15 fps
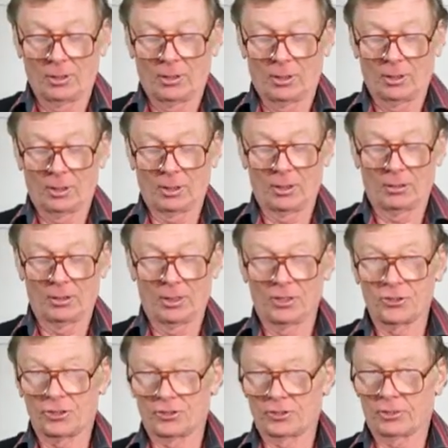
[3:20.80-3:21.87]

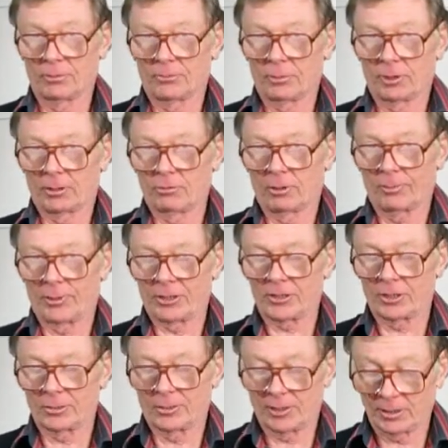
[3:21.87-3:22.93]
As you can see, I'm probably quite
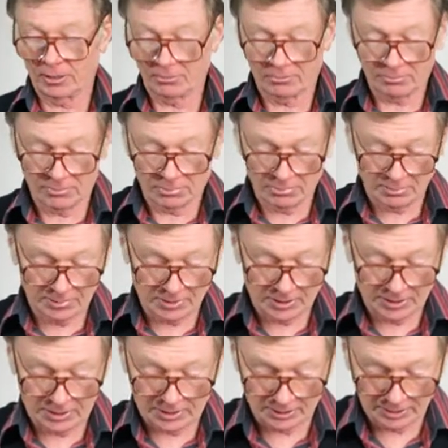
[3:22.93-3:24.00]
passionate about it.
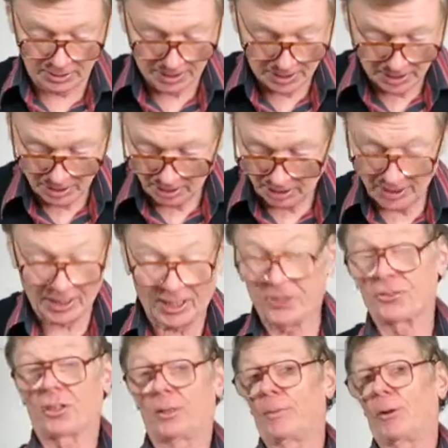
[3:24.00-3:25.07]
And I get
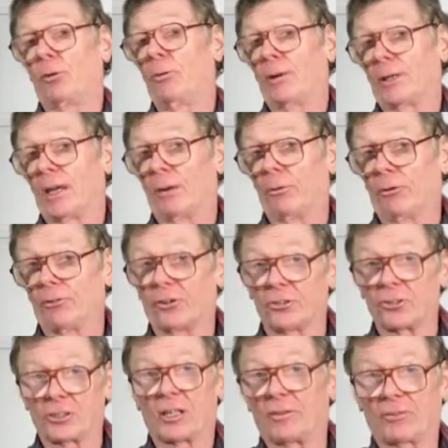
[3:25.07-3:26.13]
excited about all my cameras. I
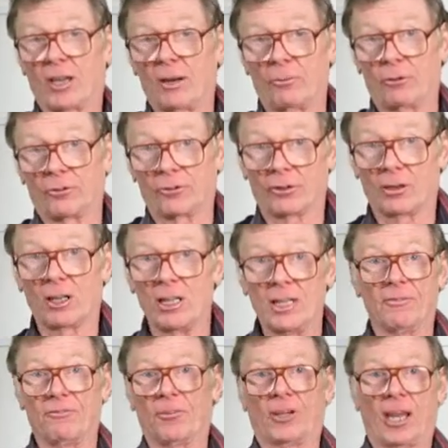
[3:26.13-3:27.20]
just love cameras. I
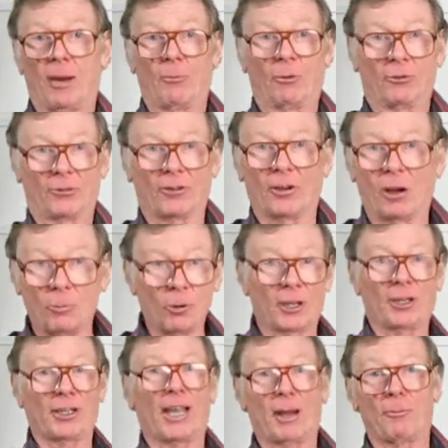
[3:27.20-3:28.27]
live for cameras. I work
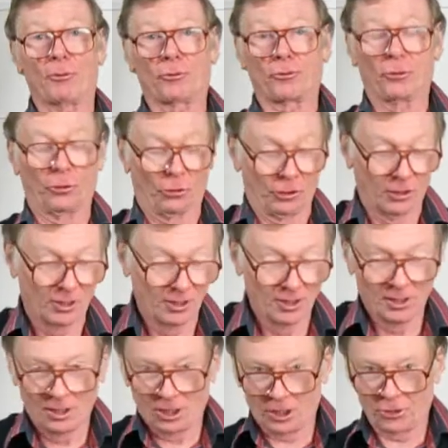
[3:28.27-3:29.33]
at a camera store.
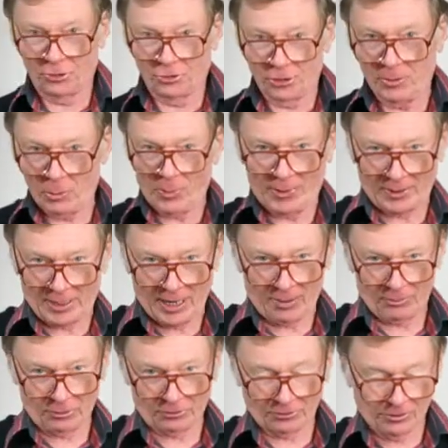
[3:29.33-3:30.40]
I dream about
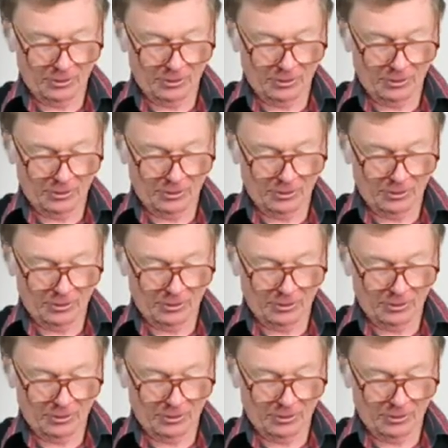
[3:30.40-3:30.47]
cameras.